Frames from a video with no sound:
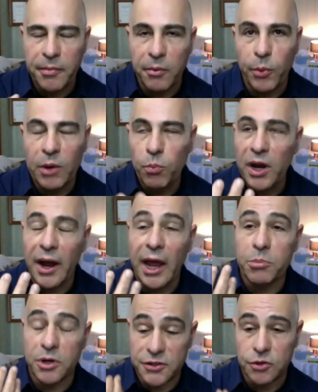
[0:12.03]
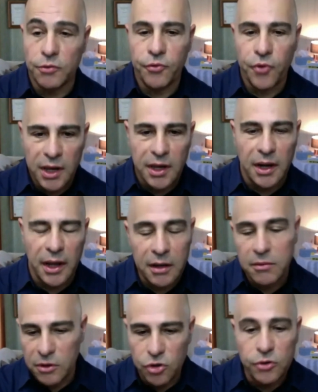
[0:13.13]
when we are able to self-regulate
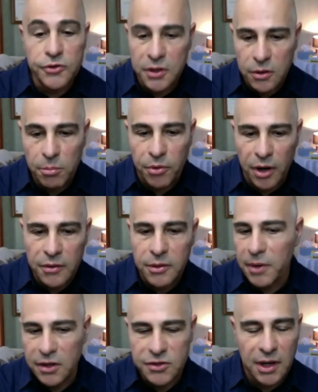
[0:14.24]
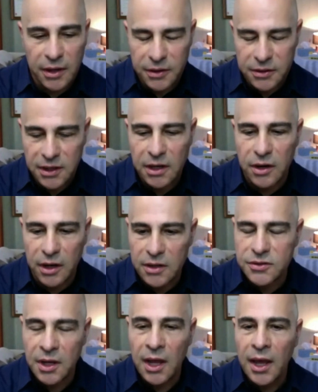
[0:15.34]
using the breath, amongst other
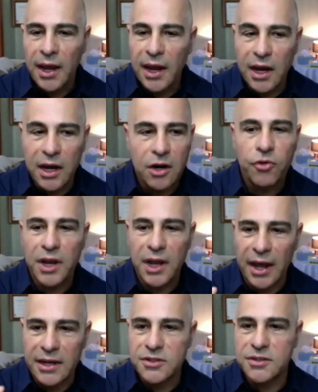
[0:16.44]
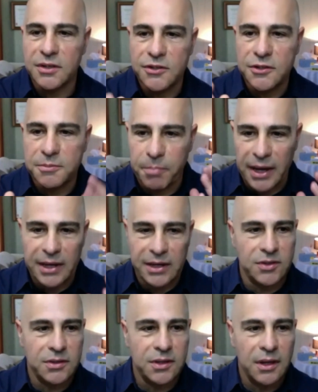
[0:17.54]
techniques, it creates
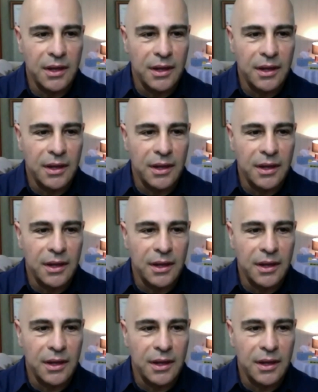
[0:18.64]
space.